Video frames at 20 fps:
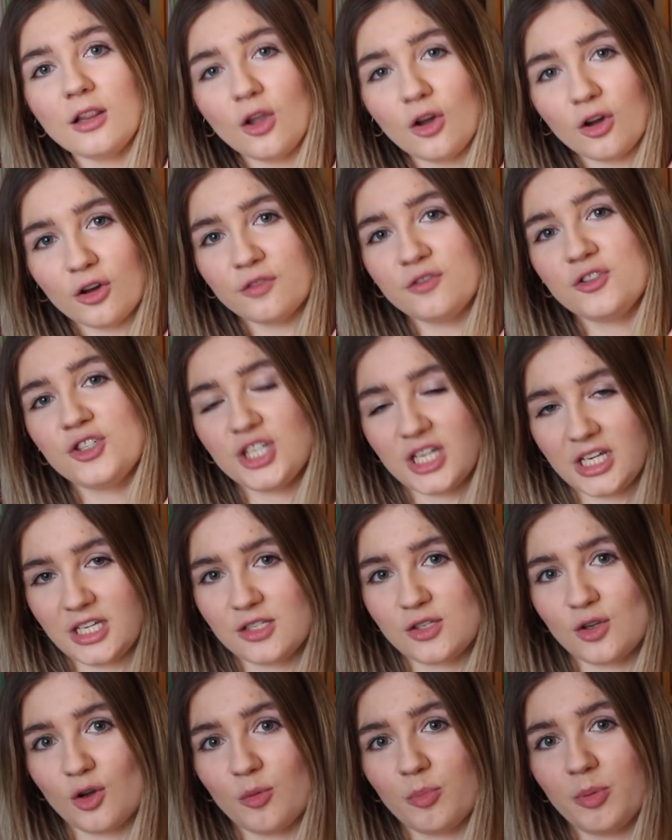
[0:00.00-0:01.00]
lot of
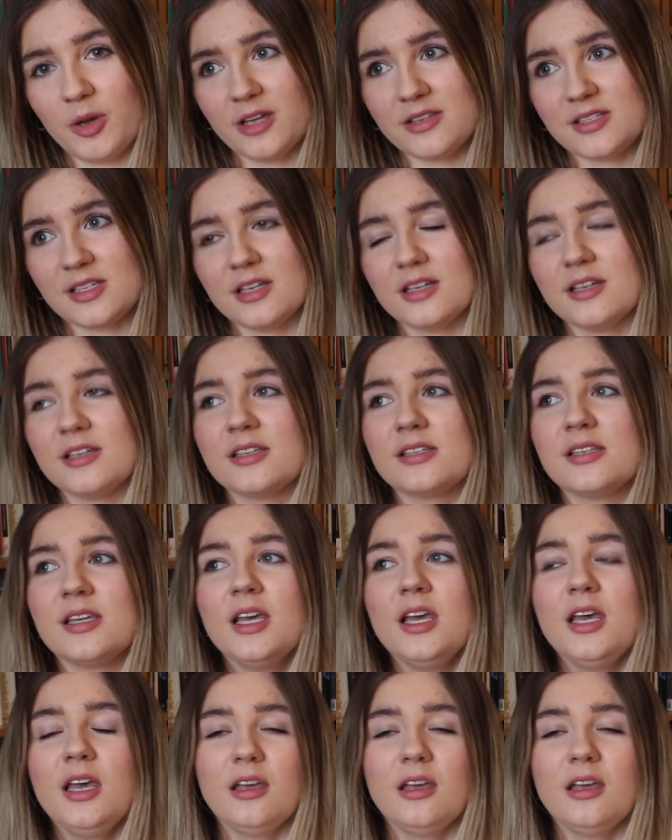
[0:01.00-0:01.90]
jigsaw puzzles.